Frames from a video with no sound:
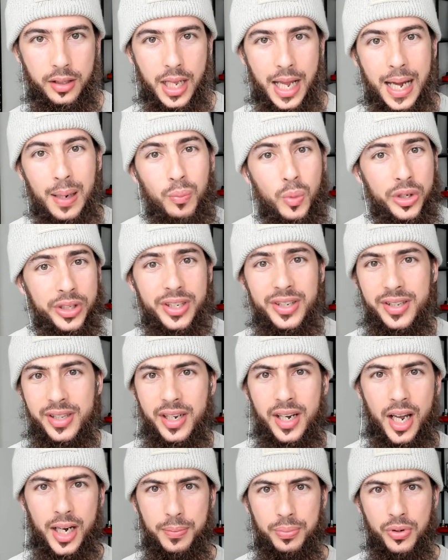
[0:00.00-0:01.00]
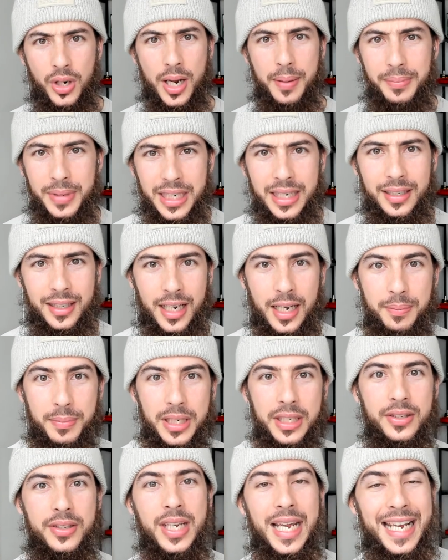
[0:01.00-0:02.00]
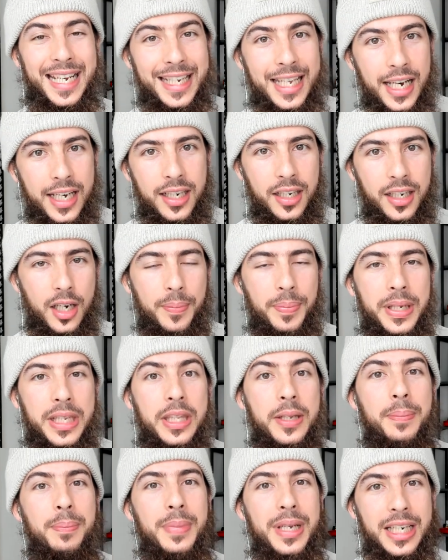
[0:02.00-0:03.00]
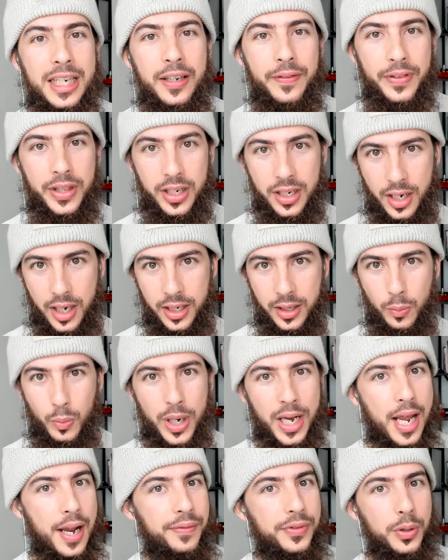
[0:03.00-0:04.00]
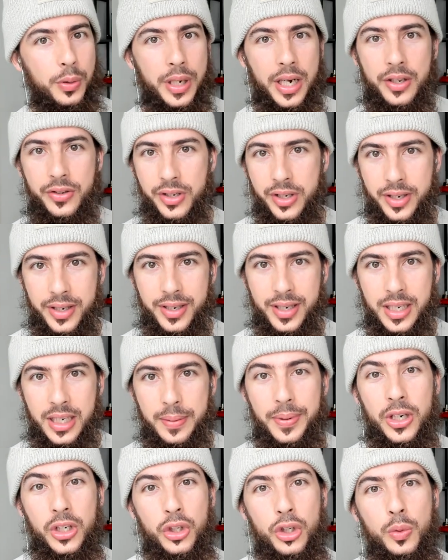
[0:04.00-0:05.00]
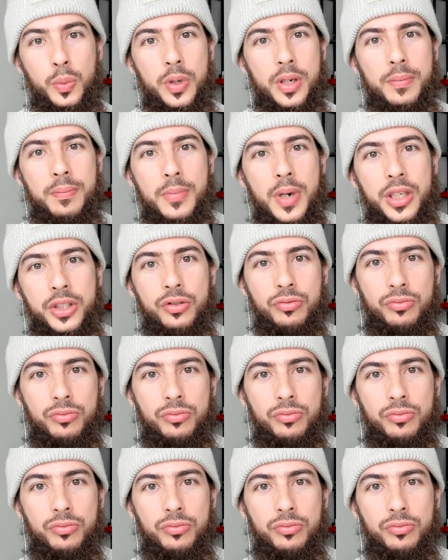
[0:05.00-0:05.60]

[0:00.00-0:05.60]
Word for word: And what does the night prayer mean? It means getting up in the middle of the night when everyone else is asleep and you would much